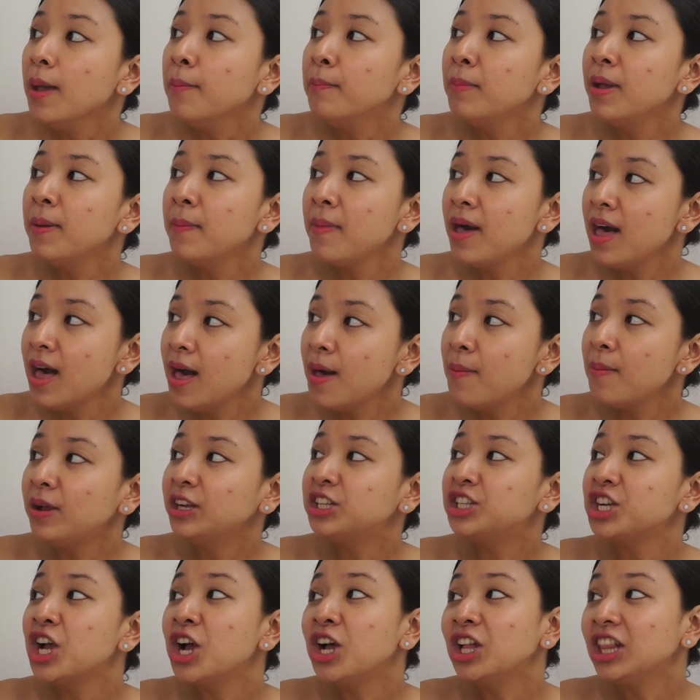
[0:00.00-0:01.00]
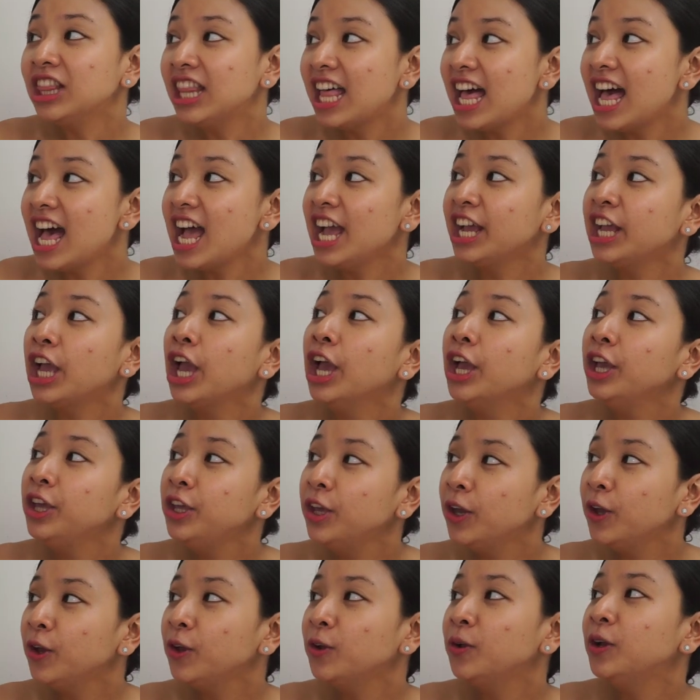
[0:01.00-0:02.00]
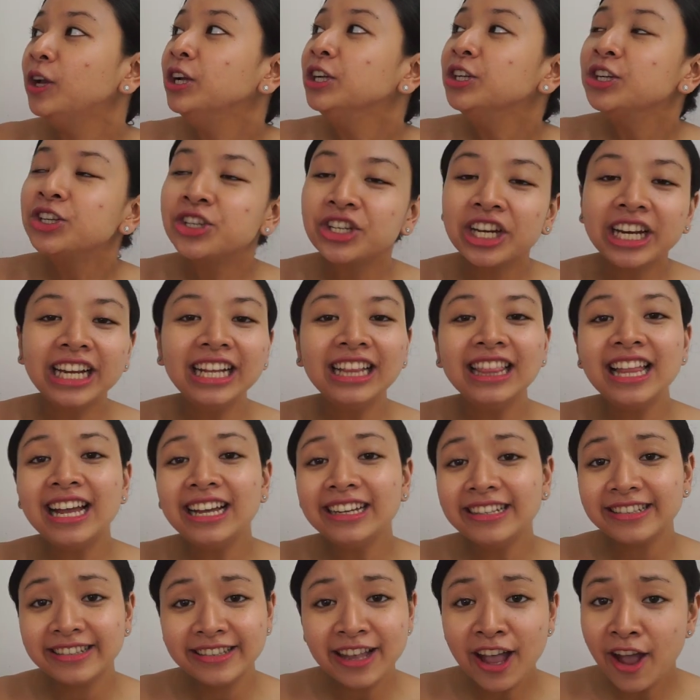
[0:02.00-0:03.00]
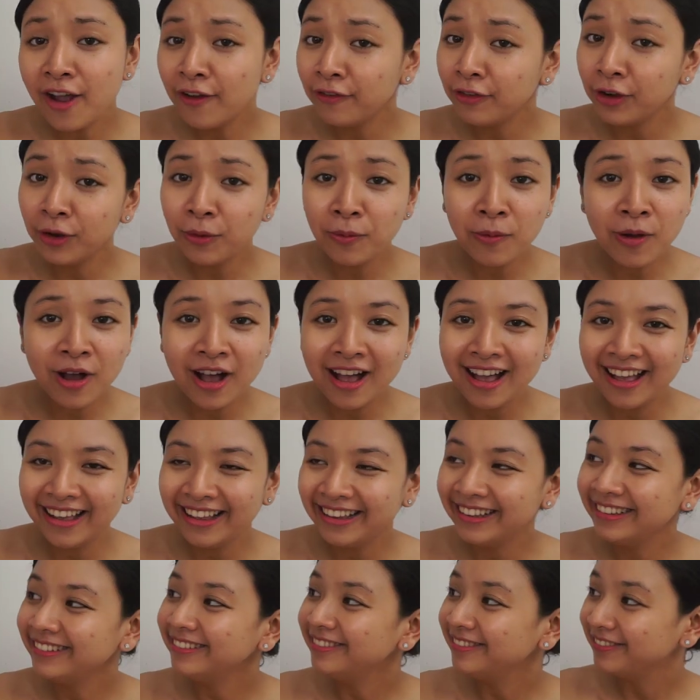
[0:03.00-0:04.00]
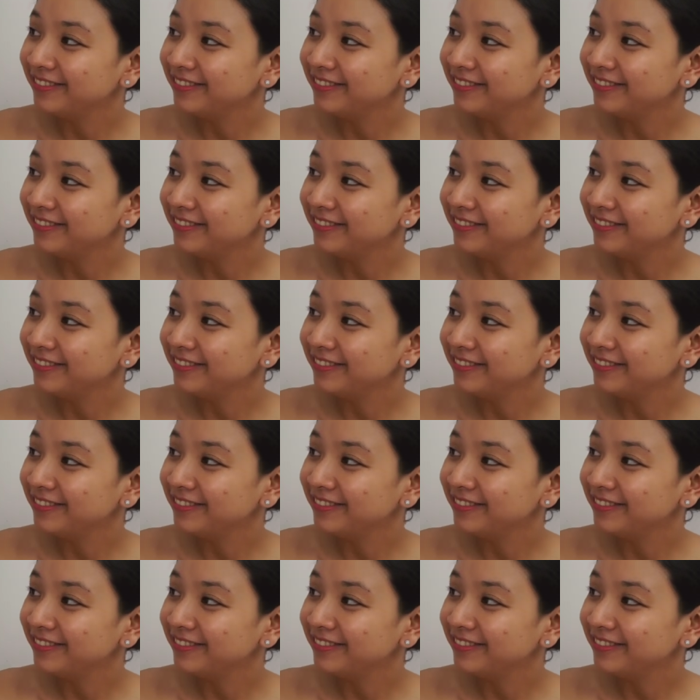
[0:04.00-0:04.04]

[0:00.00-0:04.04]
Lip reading: My mama don't like you, she likes everyone.